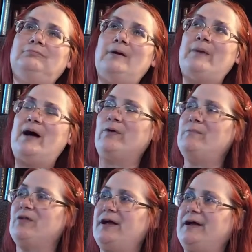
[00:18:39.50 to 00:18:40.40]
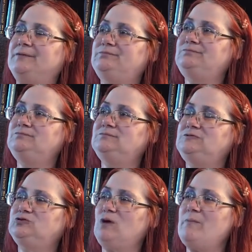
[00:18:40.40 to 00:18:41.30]
My mind went blank.
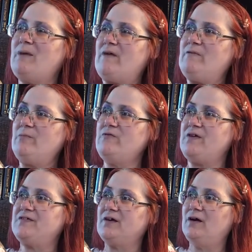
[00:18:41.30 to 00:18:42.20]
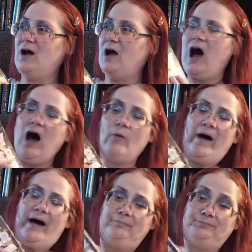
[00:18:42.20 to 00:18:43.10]
It's one of my favorite movies. Oh,
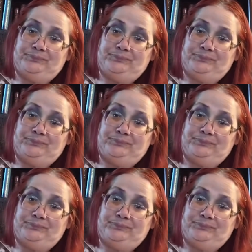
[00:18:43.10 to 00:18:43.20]
um.